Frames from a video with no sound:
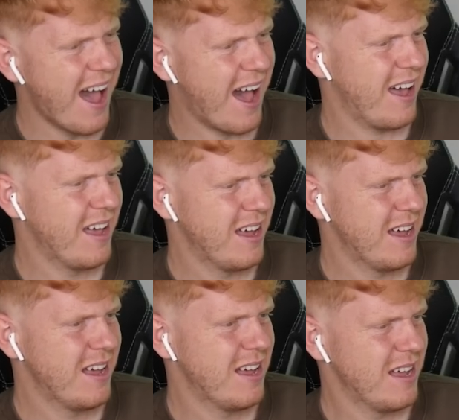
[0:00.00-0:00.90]

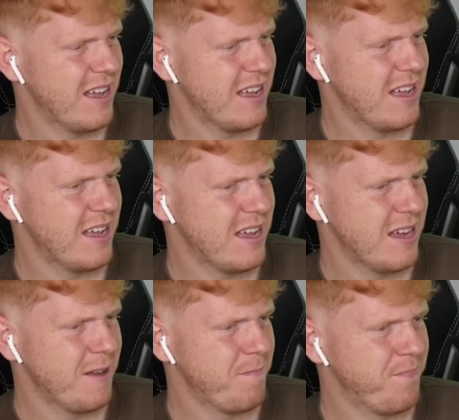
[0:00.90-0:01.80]

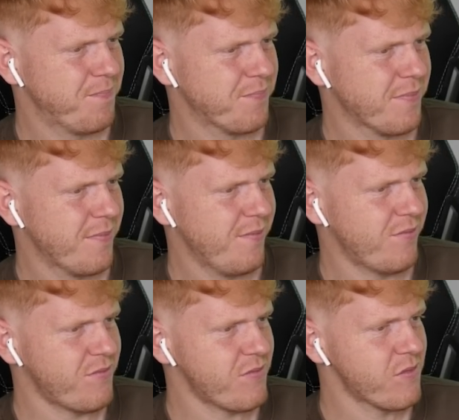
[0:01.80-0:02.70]

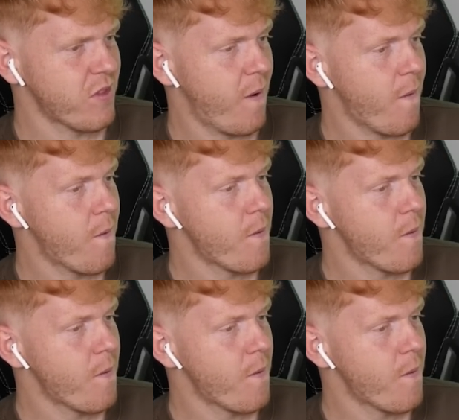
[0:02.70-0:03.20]
No words are spoken by the person on screen.